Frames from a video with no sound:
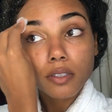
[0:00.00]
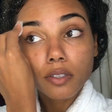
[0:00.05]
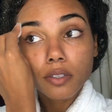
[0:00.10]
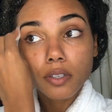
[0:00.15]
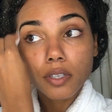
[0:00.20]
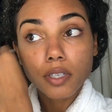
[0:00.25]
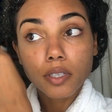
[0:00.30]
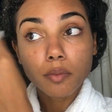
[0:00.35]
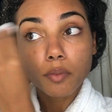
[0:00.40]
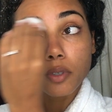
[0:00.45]

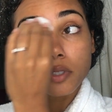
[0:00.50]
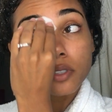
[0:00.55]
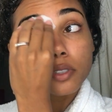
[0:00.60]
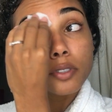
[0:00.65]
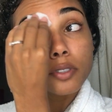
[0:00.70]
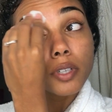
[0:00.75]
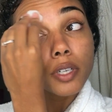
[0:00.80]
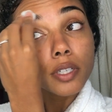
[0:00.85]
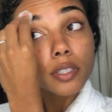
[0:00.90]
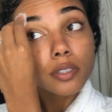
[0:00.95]
Great
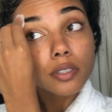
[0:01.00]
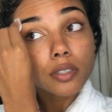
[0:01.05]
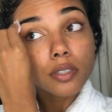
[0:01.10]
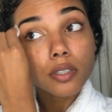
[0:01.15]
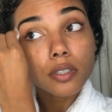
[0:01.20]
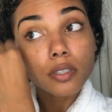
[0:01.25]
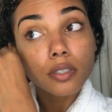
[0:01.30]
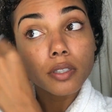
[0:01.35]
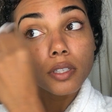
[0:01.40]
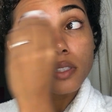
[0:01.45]

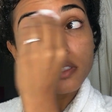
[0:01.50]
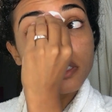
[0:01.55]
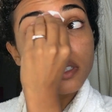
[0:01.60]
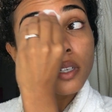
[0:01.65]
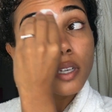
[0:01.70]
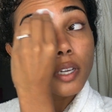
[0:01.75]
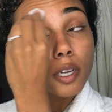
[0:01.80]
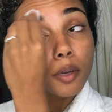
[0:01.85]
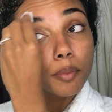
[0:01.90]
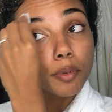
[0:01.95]
moisturizer. It's
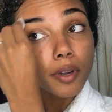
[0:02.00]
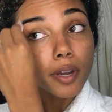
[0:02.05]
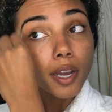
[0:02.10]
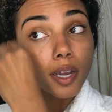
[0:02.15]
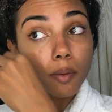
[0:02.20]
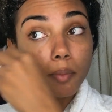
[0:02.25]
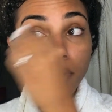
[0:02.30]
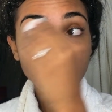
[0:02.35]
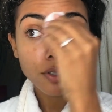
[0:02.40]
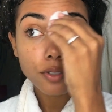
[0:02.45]
gonna help your
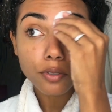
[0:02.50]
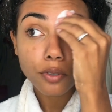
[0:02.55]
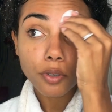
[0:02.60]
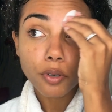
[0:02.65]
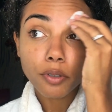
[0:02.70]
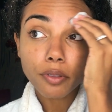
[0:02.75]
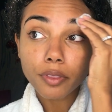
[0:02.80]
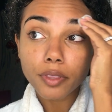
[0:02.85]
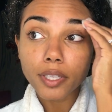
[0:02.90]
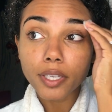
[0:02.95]
eyebrows
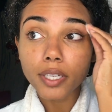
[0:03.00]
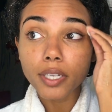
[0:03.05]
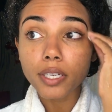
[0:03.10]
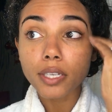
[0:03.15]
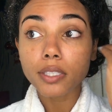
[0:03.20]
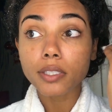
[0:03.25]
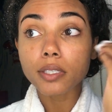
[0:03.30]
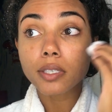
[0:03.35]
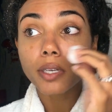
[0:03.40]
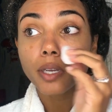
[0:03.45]
grow thick.
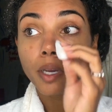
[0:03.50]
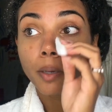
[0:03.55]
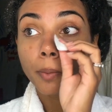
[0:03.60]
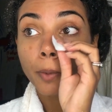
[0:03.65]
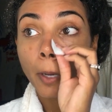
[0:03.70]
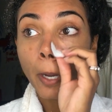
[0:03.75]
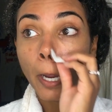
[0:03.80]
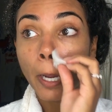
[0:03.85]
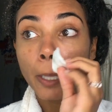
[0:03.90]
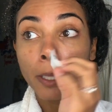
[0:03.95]
It's gonna help
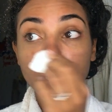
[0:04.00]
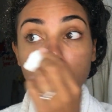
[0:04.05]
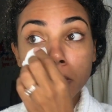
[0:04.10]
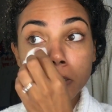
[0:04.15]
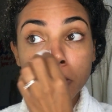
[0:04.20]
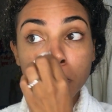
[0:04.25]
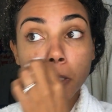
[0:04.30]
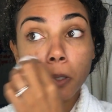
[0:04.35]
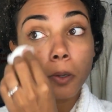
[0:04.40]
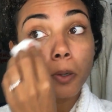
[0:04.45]
your
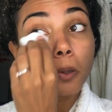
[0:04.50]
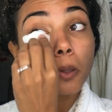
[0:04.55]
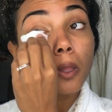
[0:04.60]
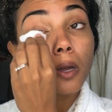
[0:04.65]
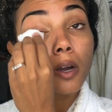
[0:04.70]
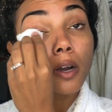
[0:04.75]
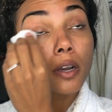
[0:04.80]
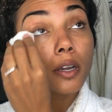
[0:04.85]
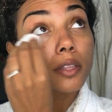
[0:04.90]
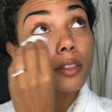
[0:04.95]
eyelashes grow
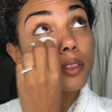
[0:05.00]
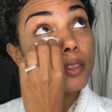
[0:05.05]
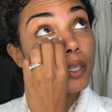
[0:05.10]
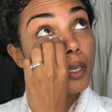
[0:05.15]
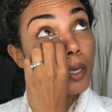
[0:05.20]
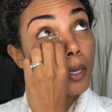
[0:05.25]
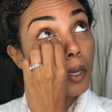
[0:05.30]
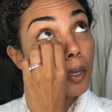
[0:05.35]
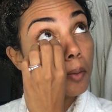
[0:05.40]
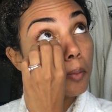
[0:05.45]
long and
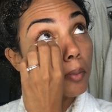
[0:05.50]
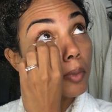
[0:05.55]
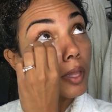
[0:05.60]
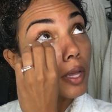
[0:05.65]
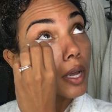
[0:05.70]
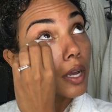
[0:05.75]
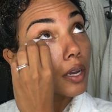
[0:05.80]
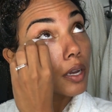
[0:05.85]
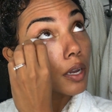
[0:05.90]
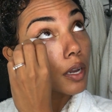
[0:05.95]
thick and
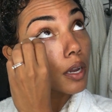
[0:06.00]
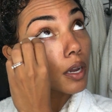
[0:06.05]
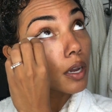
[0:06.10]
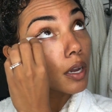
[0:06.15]
black.